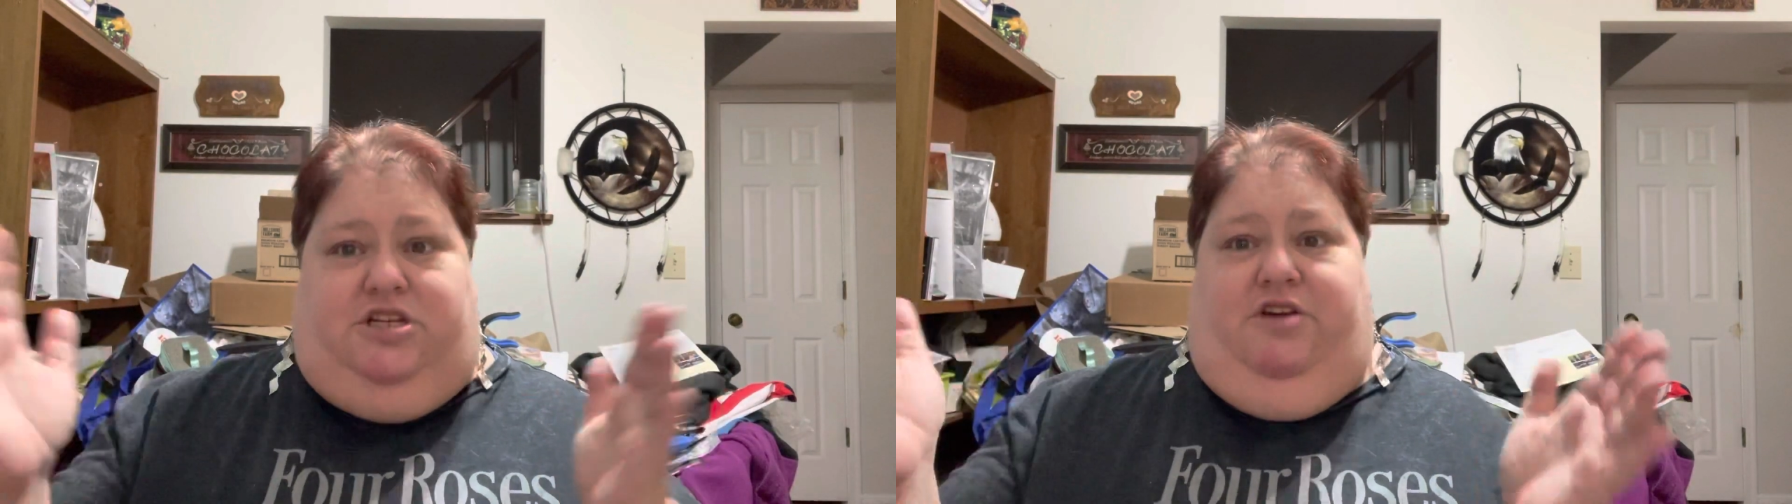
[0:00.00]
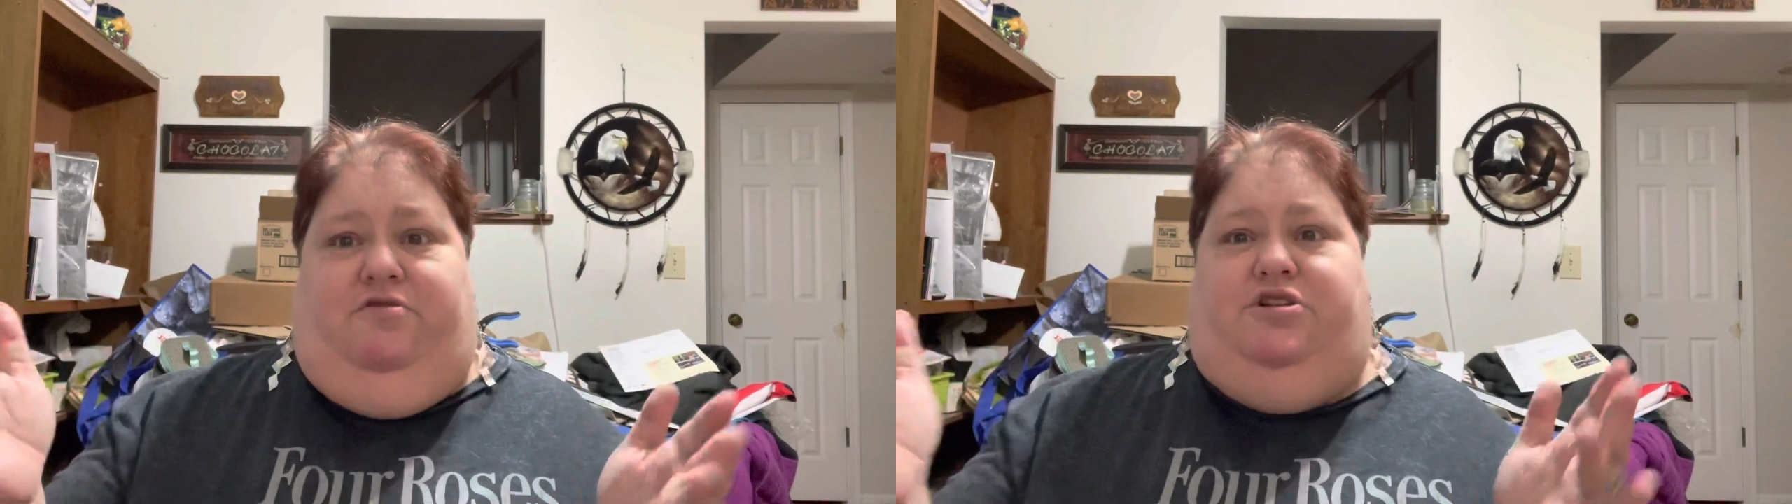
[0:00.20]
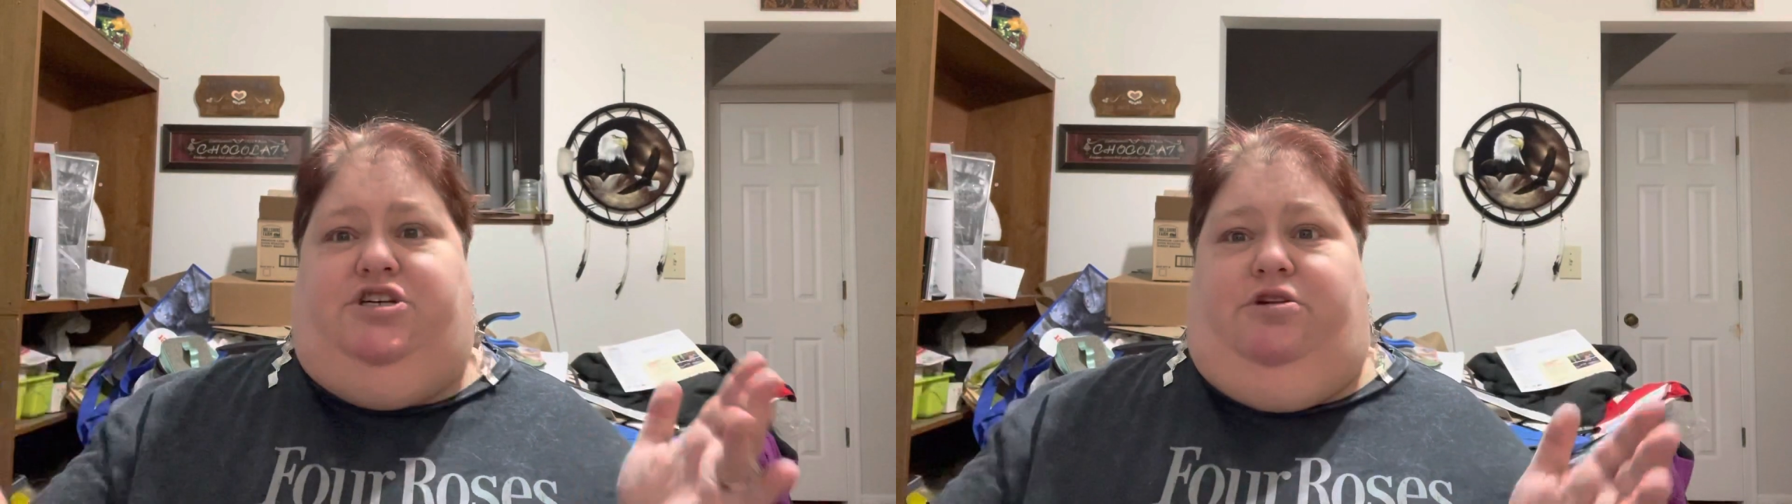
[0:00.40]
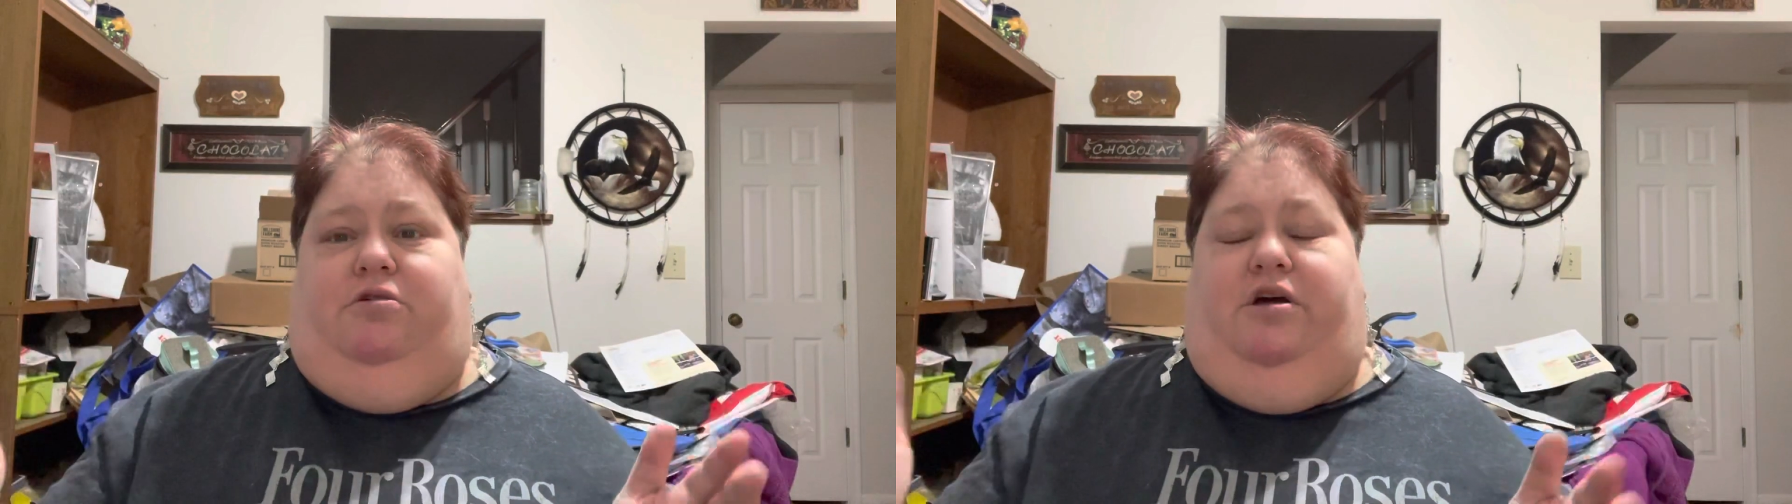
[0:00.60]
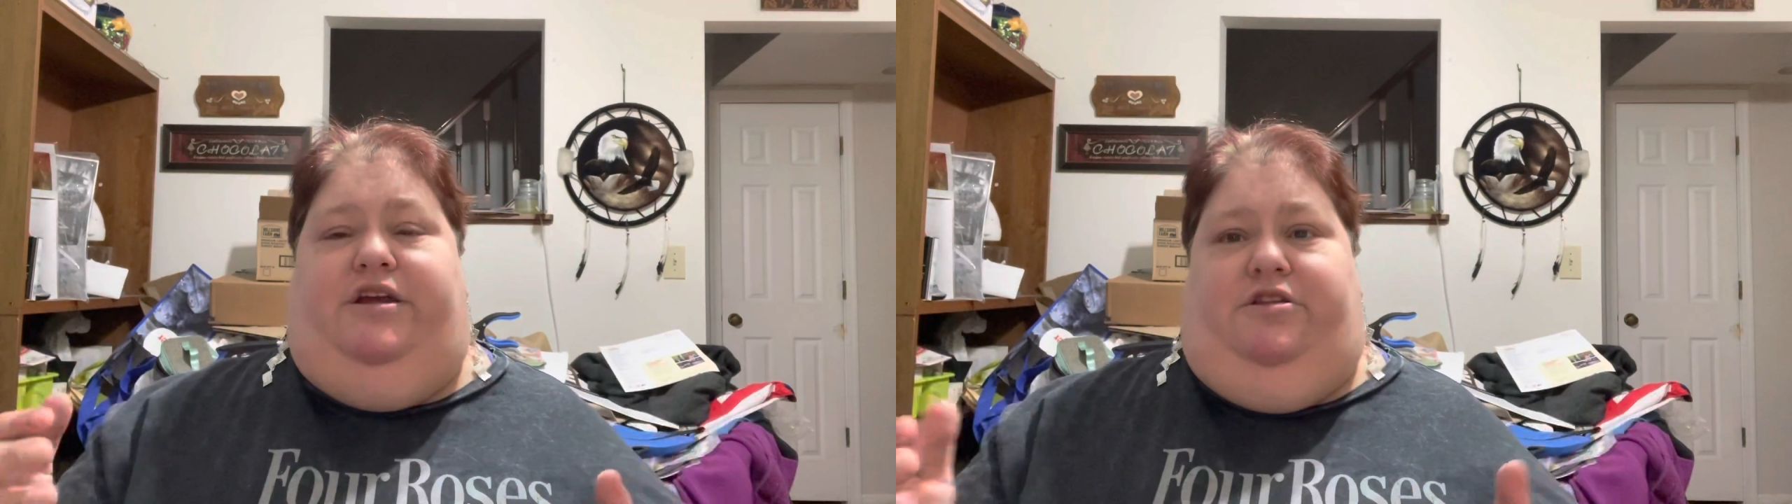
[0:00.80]
give you a
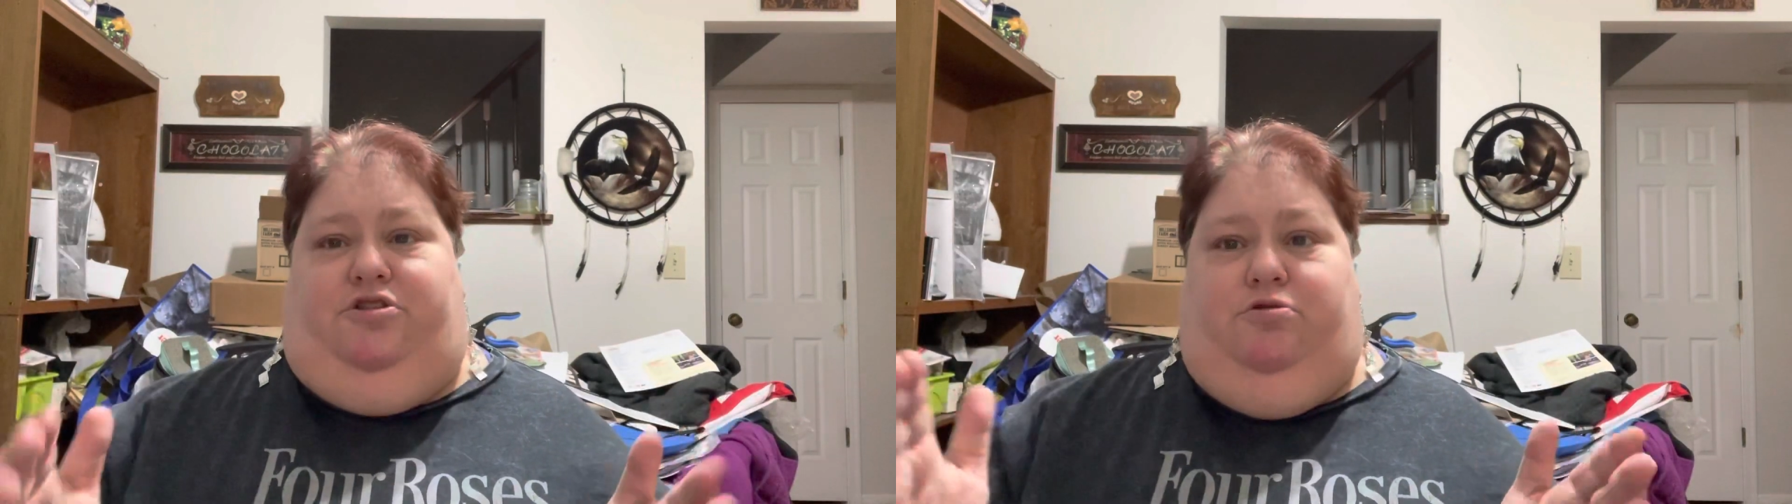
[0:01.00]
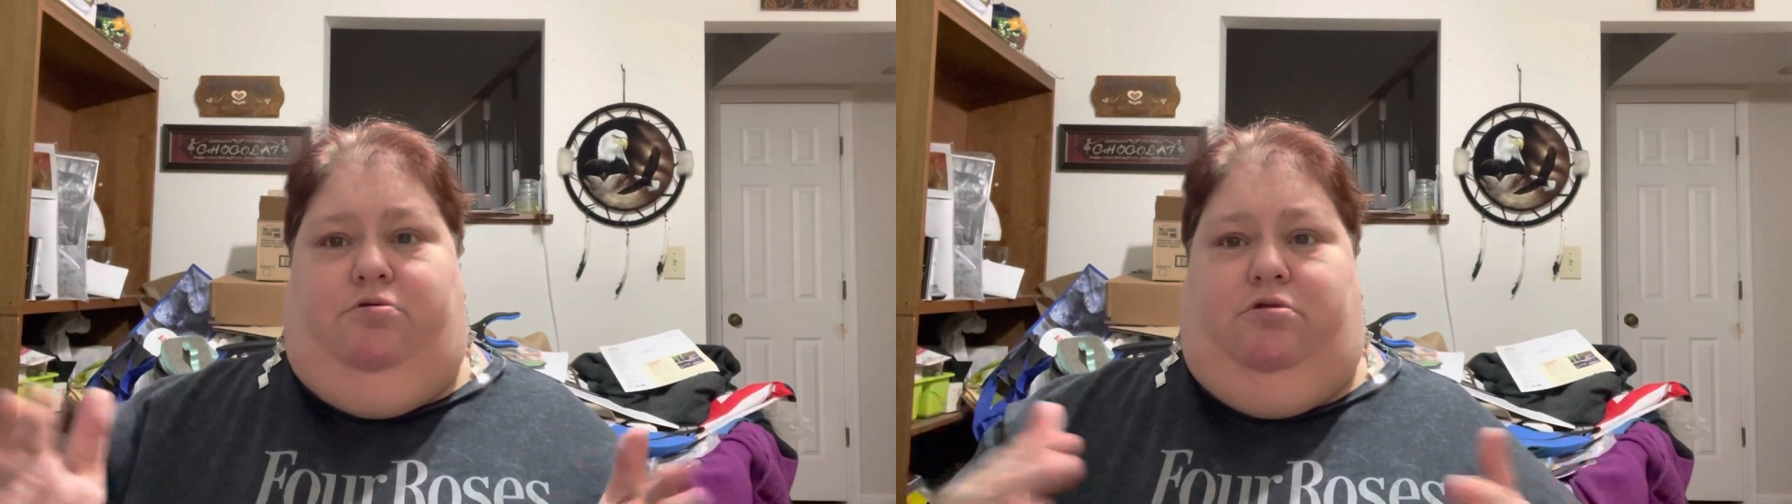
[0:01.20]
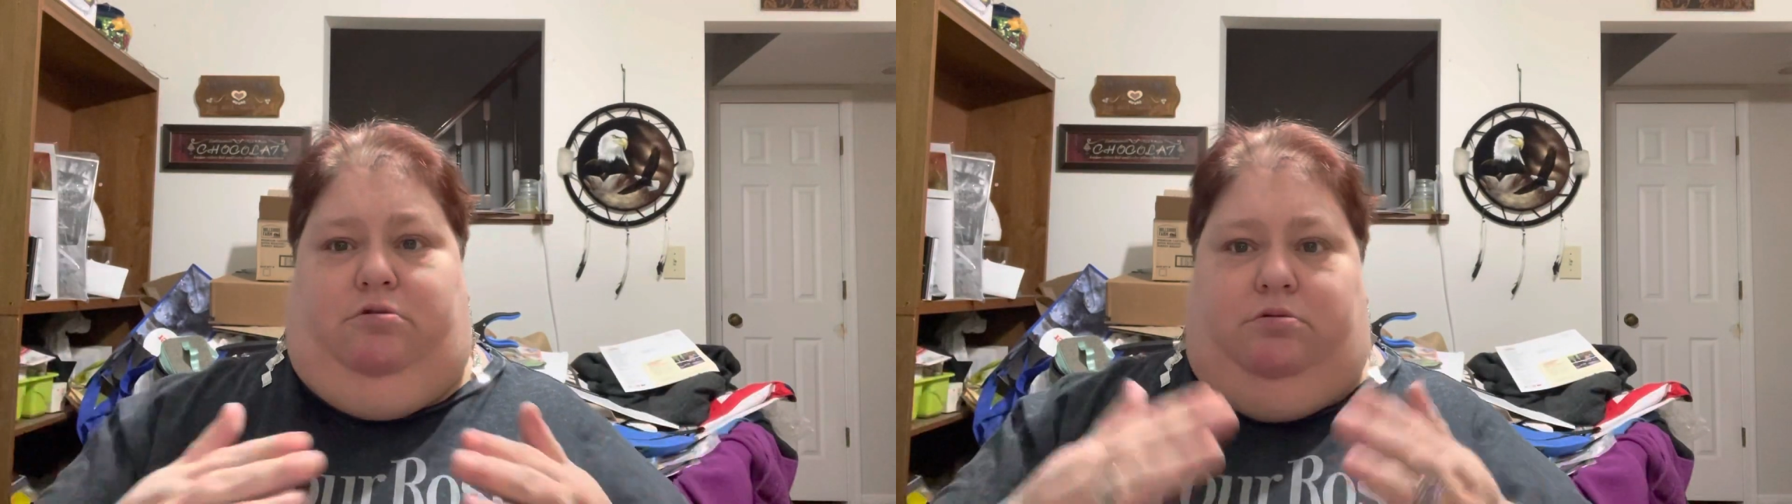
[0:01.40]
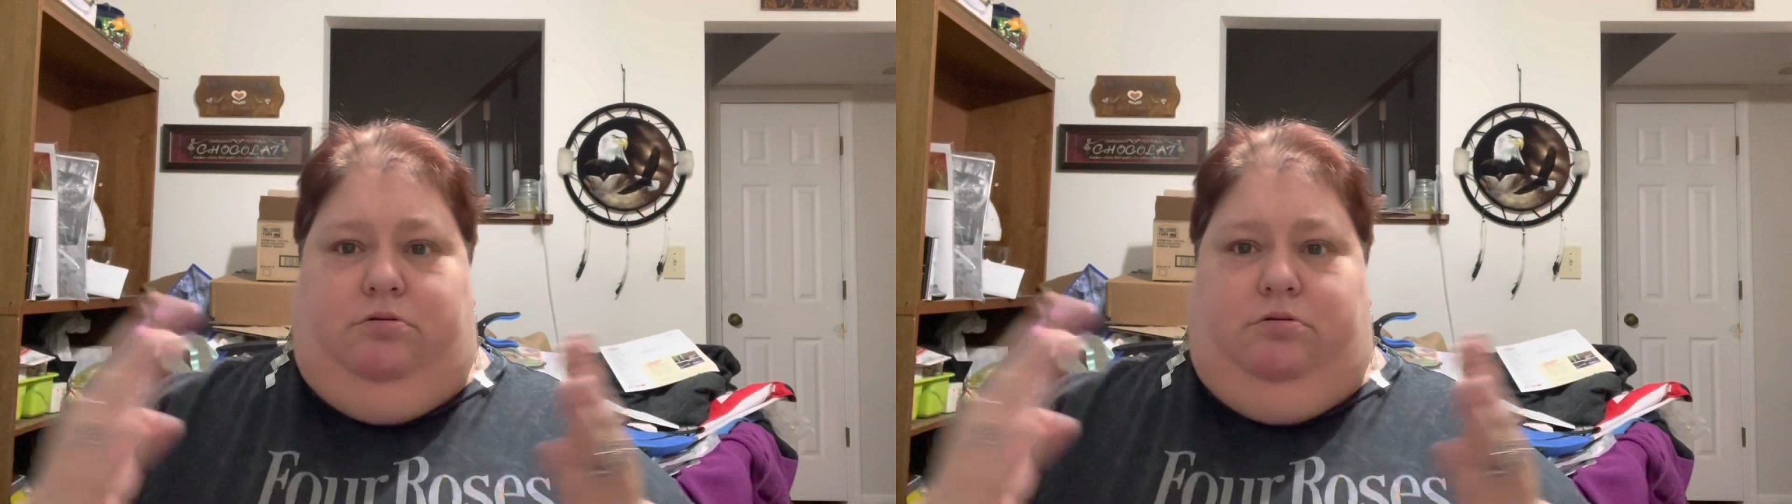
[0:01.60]
general idea, the two are